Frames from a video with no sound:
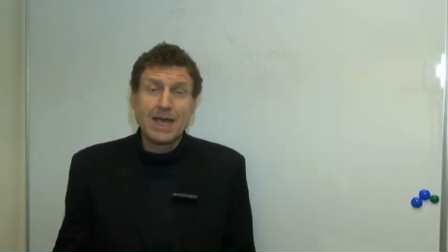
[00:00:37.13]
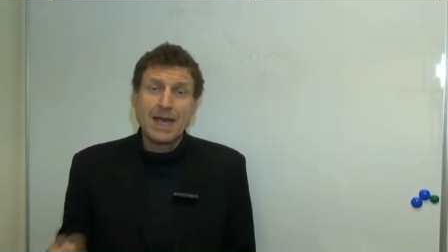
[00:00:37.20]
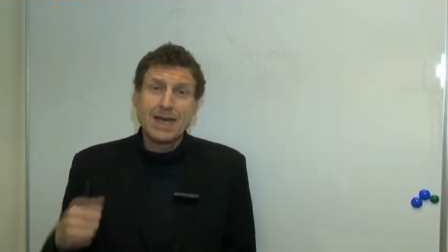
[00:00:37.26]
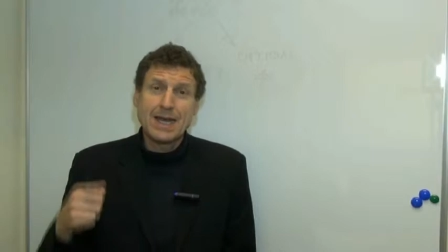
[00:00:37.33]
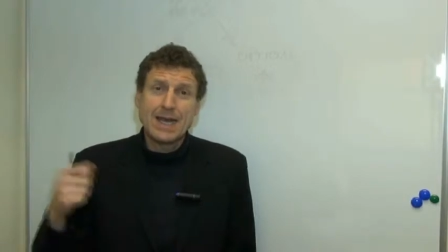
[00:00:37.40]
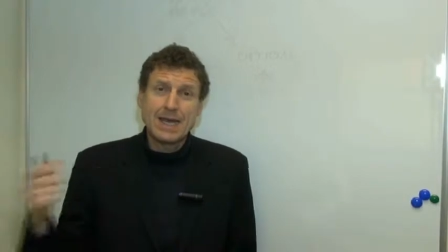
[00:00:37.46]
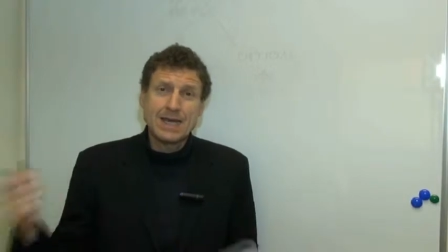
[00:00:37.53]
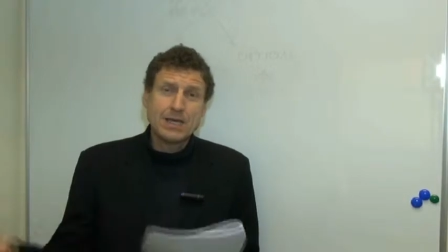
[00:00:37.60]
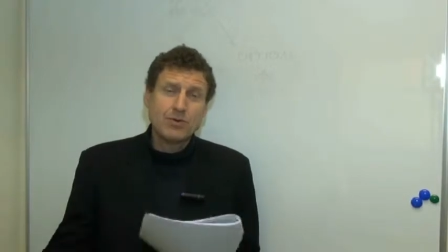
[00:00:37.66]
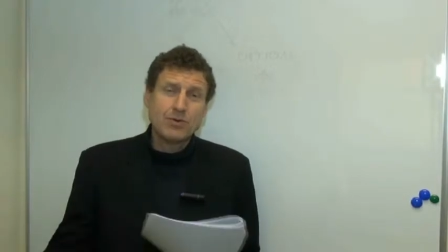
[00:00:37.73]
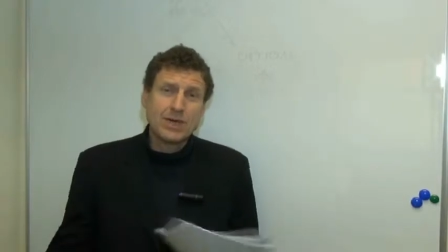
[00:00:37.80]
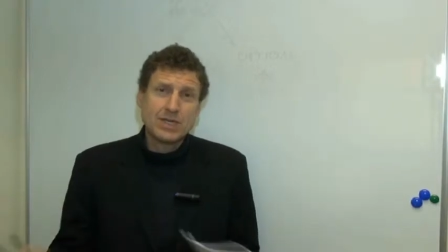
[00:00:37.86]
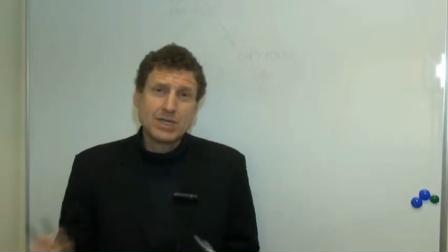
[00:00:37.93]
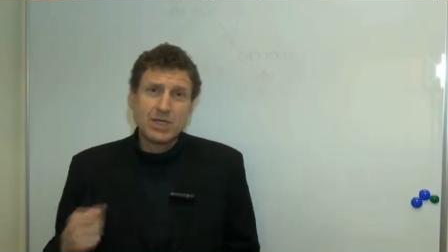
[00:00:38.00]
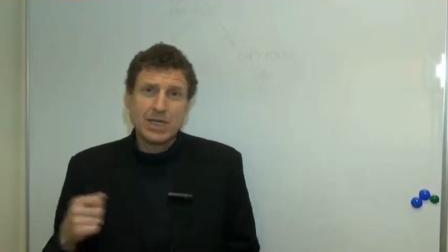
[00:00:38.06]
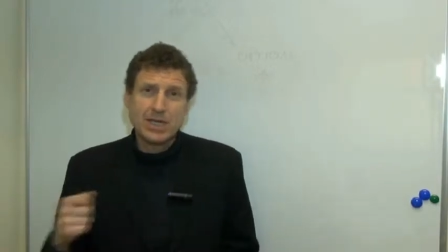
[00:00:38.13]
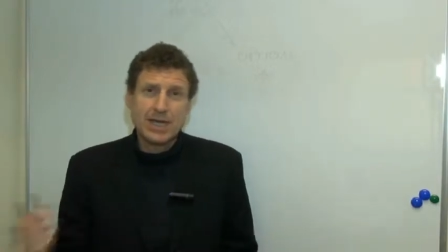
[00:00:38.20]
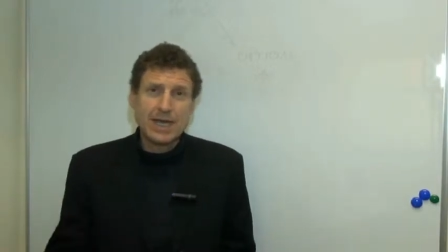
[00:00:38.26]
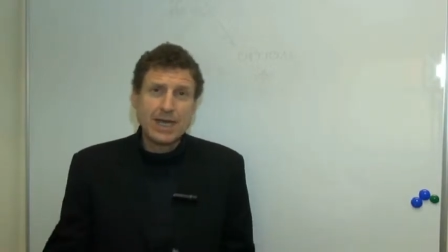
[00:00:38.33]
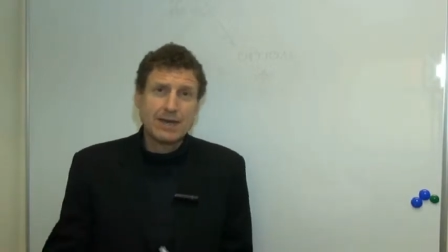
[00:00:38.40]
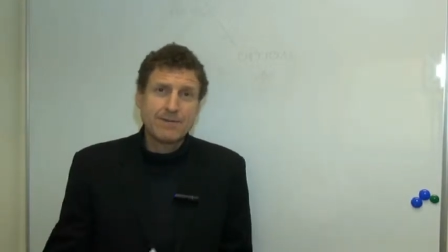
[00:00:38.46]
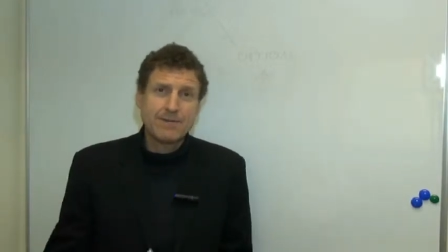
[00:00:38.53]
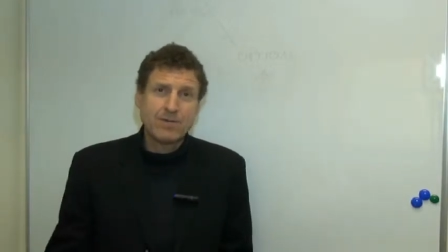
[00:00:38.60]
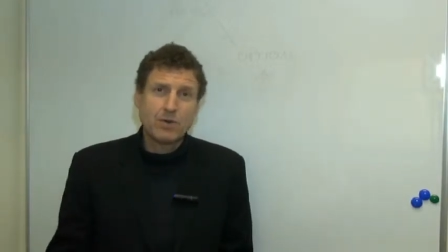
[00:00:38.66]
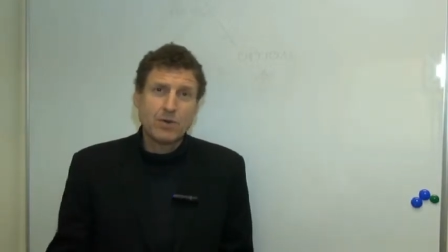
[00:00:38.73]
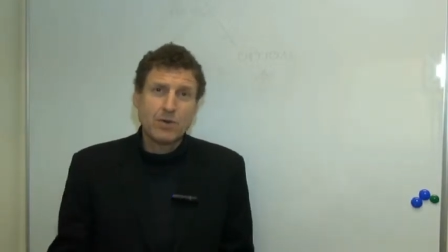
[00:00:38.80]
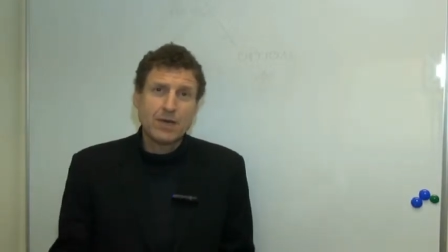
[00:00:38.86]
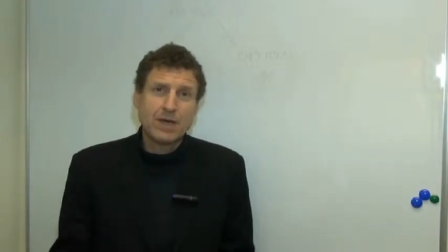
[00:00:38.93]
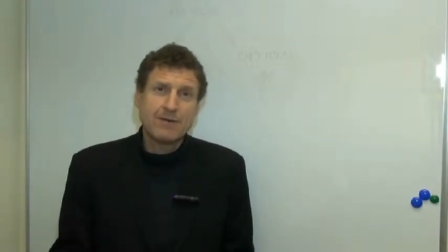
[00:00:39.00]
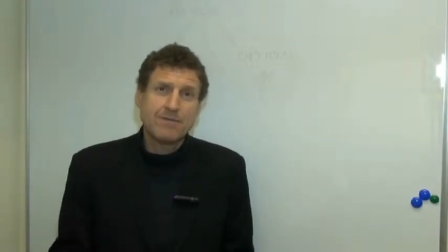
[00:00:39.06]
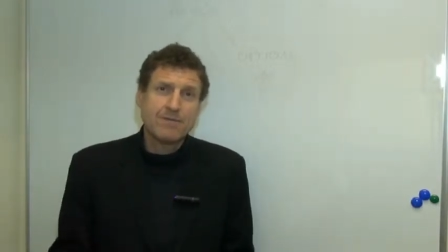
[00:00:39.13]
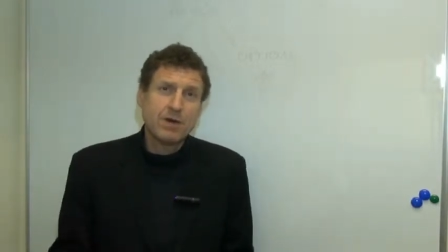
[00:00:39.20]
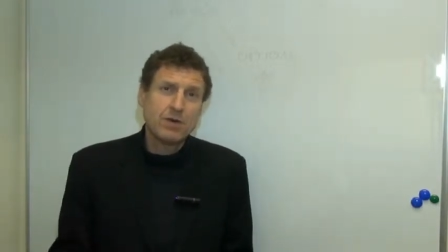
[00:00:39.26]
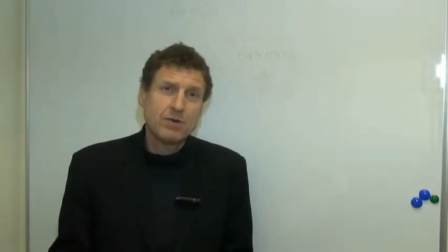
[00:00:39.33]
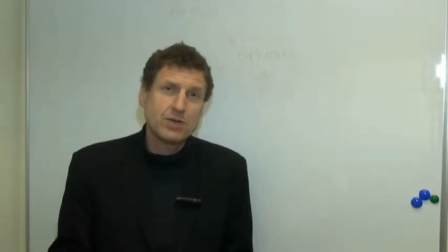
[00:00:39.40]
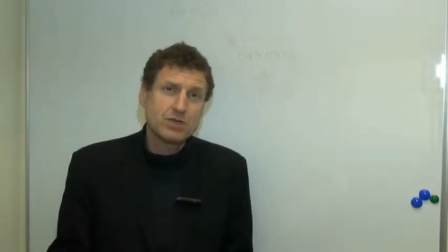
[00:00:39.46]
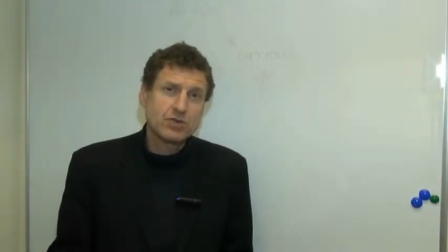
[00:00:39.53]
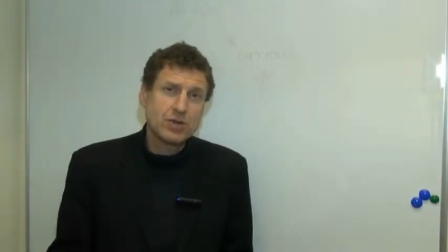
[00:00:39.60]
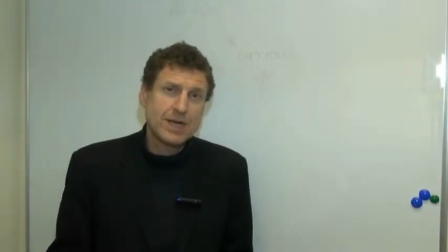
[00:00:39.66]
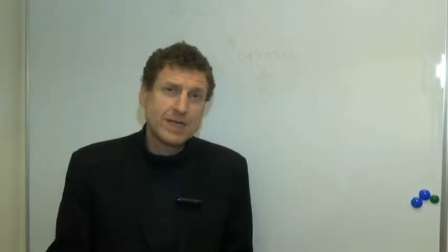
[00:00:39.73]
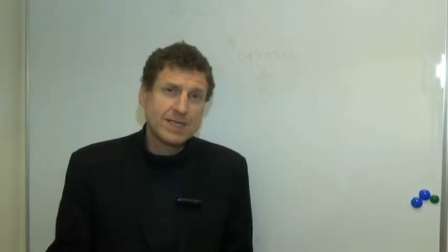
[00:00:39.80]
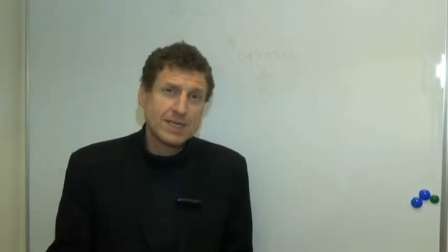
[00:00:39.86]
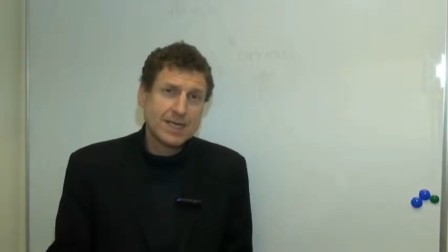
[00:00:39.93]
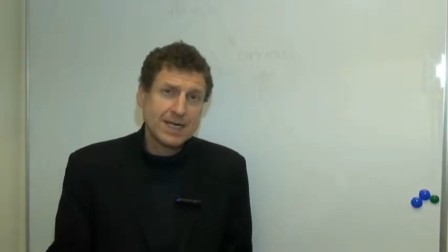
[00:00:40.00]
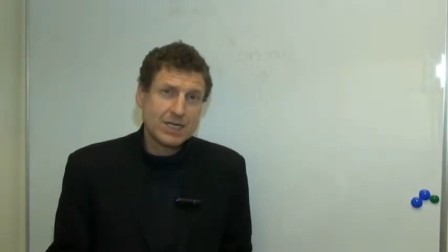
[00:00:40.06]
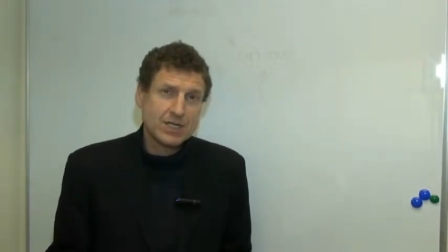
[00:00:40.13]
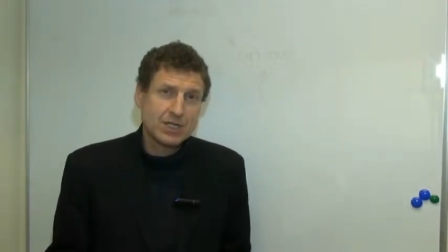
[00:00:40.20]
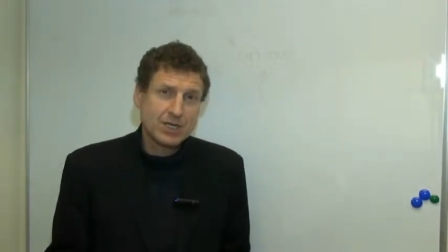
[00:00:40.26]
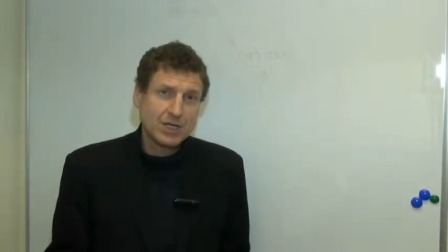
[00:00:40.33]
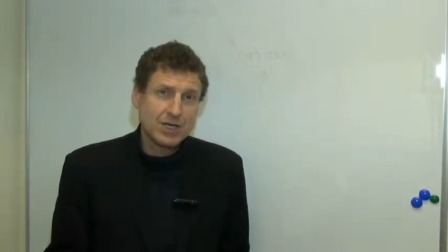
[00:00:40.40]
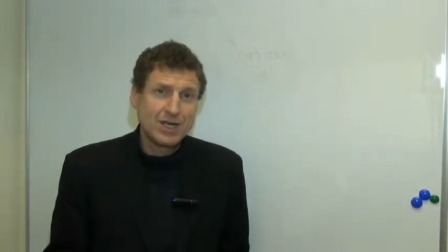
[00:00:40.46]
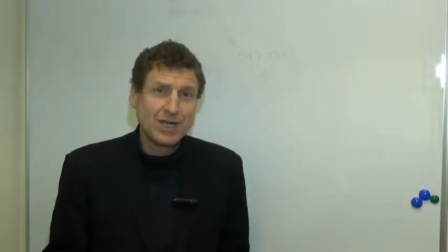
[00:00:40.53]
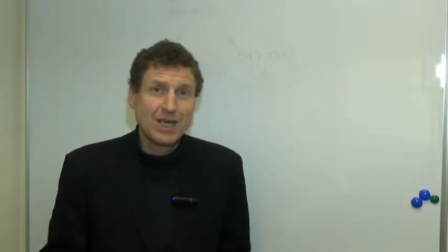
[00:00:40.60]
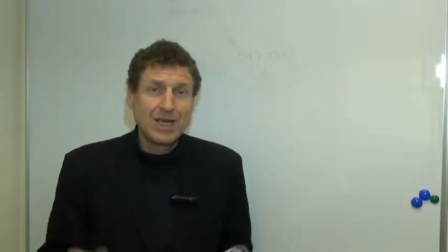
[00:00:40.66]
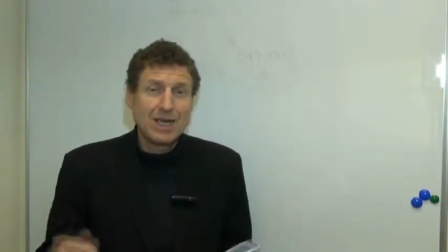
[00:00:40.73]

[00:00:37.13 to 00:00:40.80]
And how do you actually account for that foreign transaction?